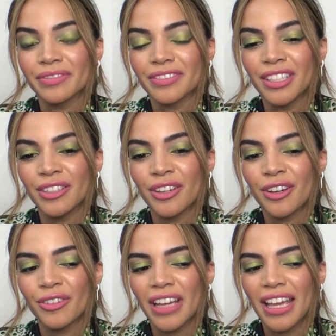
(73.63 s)

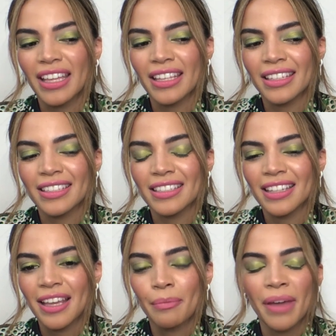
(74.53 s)
and
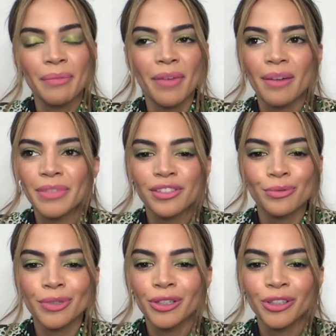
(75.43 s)
my mom is a
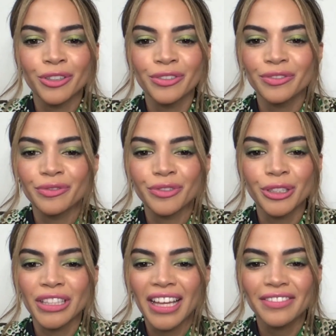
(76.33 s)
real
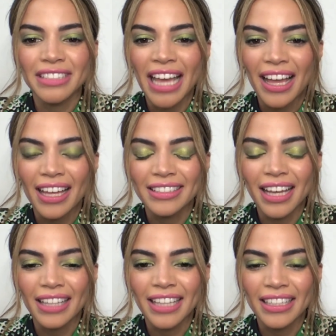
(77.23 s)
life
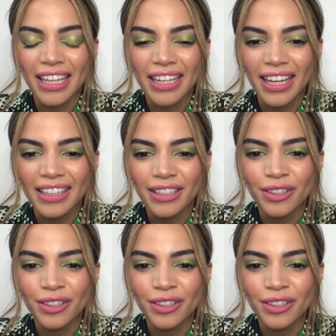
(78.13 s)
Daniela,